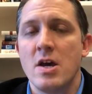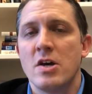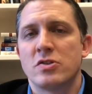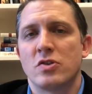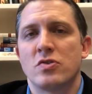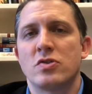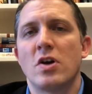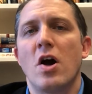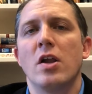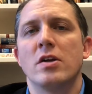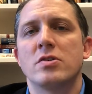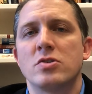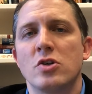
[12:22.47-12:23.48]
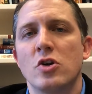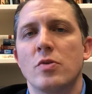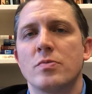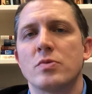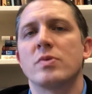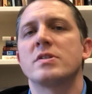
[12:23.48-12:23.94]
So Saul
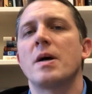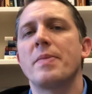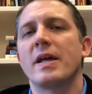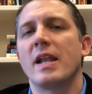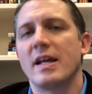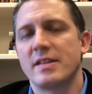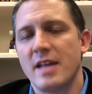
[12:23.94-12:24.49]
assumes, well, something like